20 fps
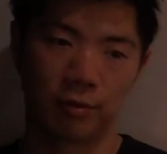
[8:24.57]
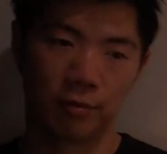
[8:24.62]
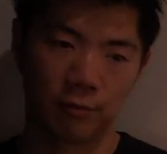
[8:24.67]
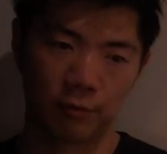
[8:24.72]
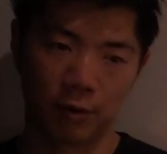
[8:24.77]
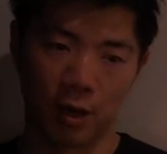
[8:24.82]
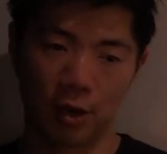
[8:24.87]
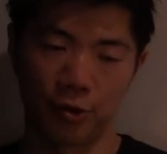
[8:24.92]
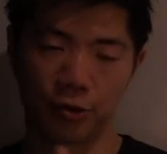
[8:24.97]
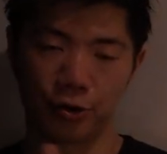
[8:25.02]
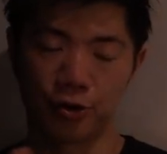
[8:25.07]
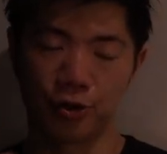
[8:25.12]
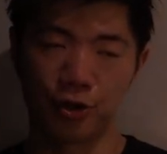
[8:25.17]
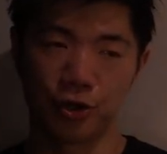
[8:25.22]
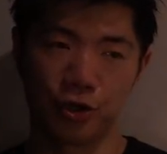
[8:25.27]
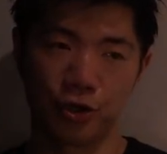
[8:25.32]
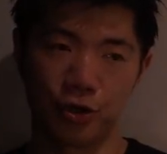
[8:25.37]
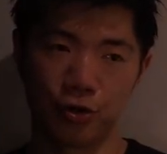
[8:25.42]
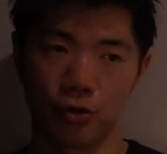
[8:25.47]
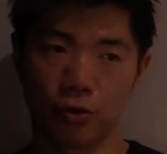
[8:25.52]
rather
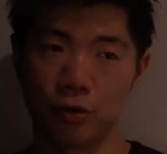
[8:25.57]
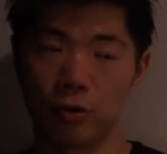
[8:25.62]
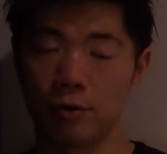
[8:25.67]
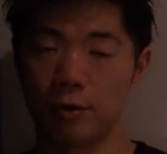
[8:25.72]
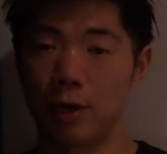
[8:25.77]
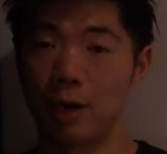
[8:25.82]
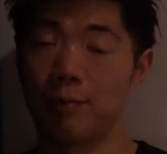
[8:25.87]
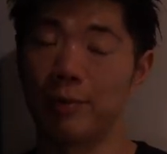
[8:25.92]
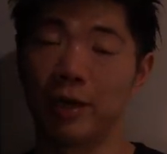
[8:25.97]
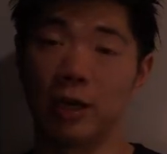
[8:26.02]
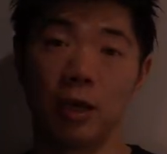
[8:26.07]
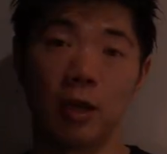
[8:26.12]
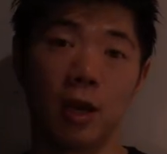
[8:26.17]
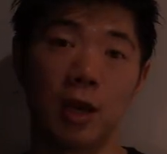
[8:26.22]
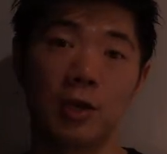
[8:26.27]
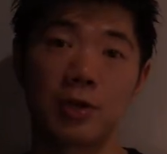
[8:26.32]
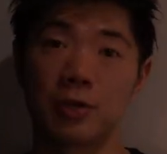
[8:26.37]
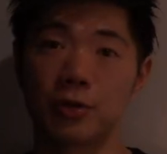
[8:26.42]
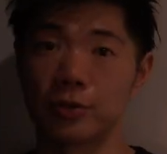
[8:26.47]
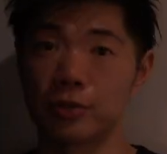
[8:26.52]
new
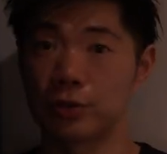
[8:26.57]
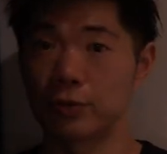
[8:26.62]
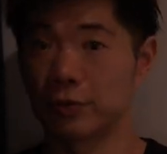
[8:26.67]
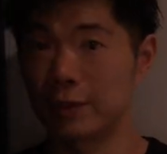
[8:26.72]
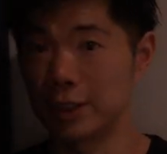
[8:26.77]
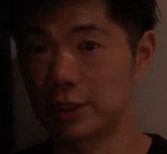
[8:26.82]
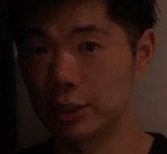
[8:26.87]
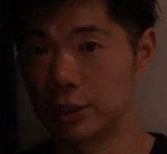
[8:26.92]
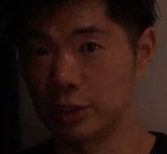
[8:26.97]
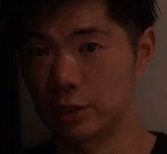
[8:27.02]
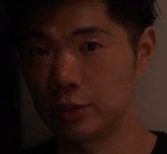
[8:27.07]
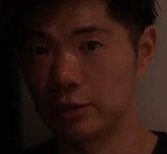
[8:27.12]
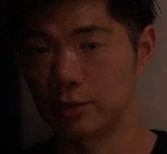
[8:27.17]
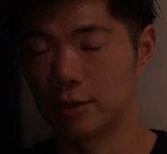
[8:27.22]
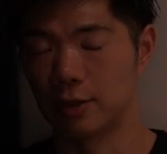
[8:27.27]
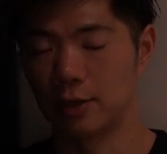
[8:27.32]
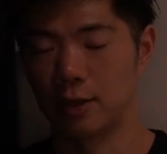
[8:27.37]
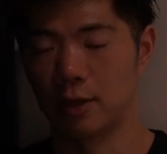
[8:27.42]
medications, which is